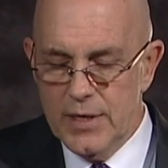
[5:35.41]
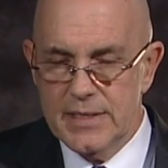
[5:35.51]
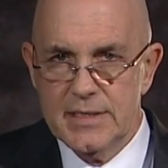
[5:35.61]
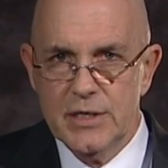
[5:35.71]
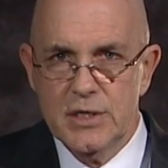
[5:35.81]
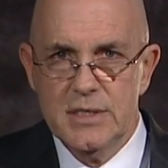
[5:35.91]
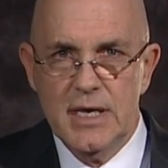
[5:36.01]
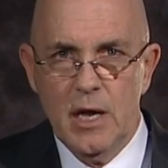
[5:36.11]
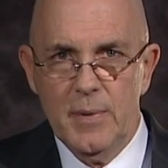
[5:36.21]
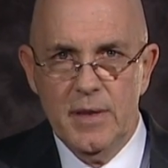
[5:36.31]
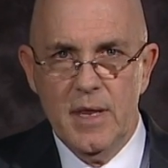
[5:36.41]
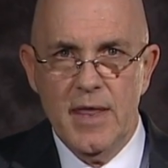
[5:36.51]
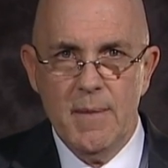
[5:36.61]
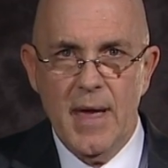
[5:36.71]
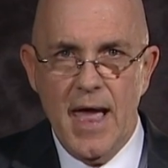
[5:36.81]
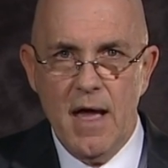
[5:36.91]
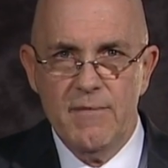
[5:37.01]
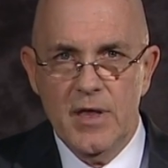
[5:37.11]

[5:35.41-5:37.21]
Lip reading: decisions and helping them have